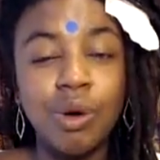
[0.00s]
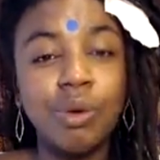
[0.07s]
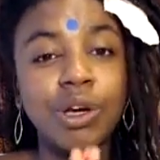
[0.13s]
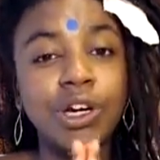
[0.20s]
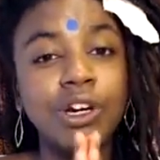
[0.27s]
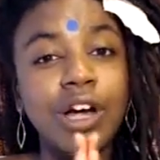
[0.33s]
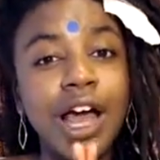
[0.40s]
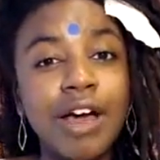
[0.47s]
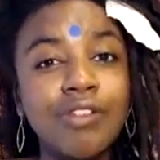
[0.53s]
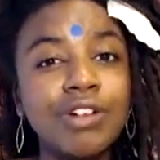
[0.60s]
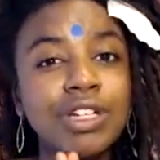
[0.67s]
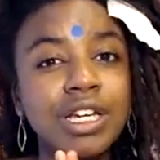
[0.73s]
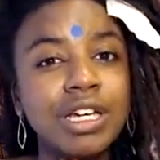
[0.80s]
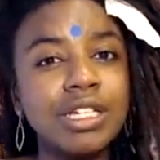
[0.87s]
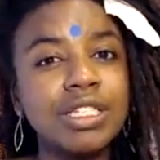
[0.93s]
We're here every
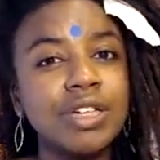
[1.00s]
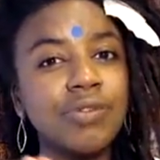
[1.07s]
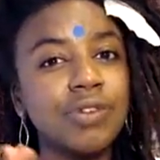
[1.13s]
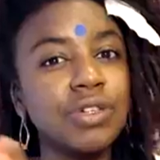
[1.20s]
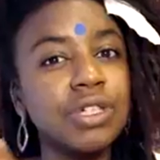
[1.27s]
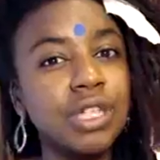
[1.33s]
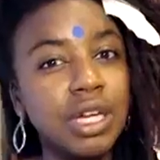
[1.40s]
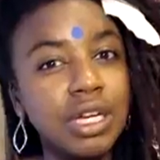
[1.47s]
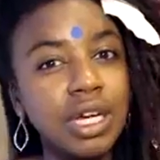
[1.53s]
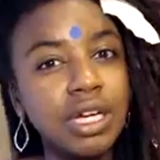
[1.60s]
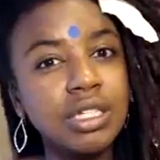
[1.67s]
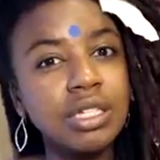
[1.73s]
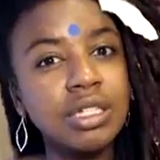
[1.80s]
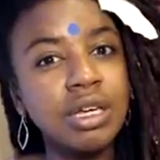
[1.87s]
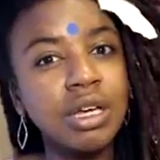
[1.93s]
day except for
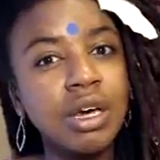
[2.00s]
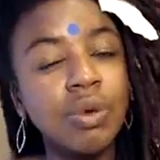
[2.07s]
Sundays.